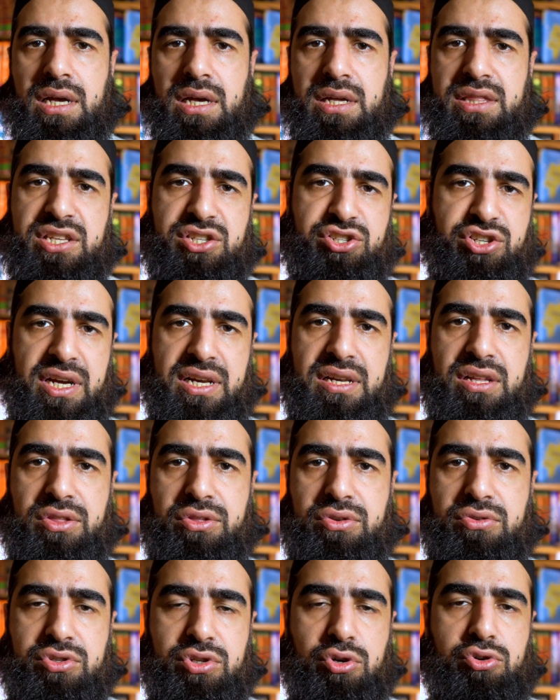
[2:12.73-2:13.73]
this channel
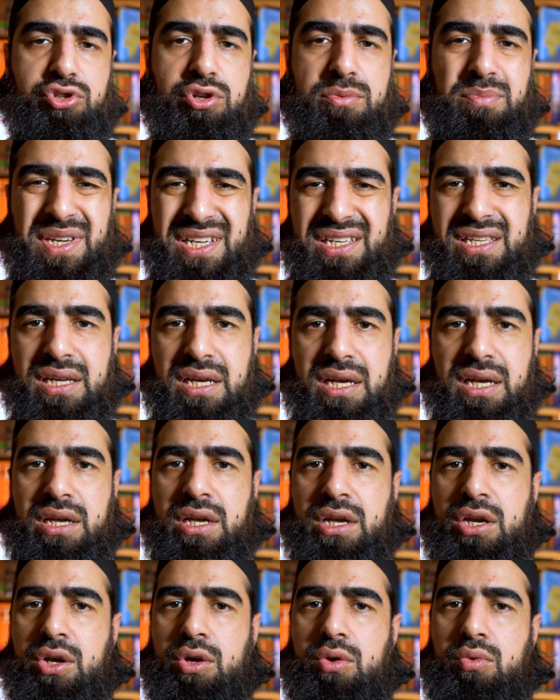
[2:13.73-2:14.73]
through social media,
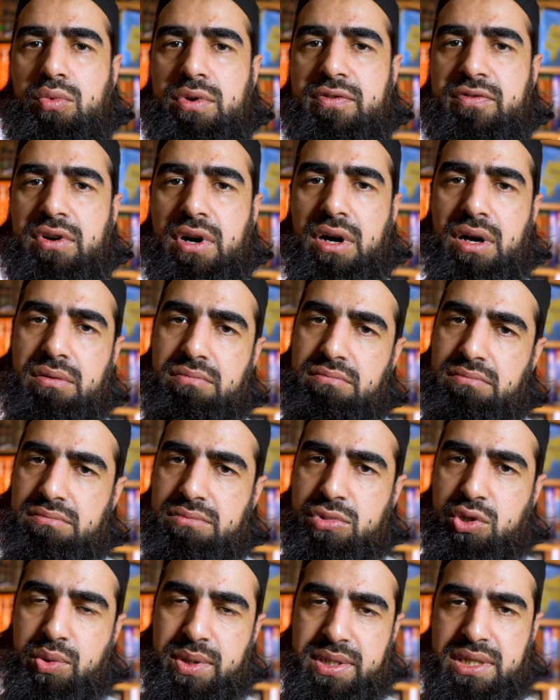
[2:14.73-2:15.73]
we've got
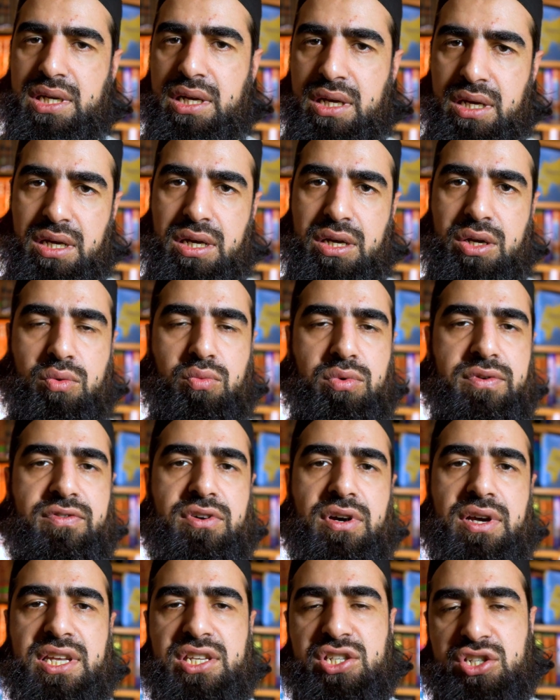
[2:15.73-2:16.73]
Twitter, we've
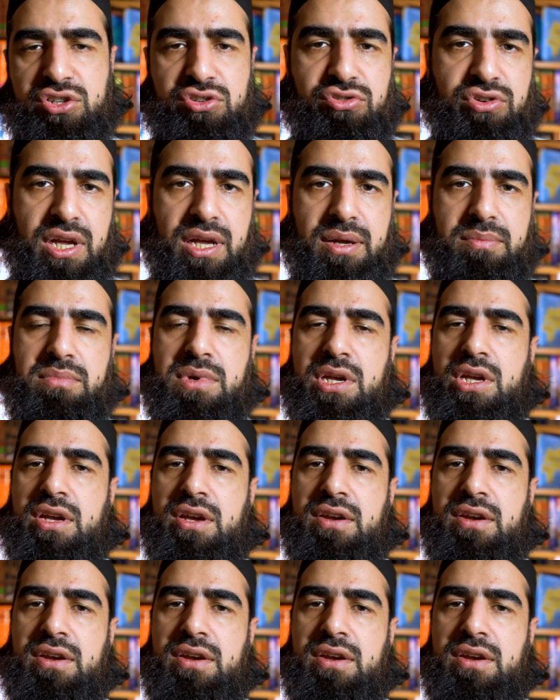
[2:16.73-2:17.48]
got Instagram,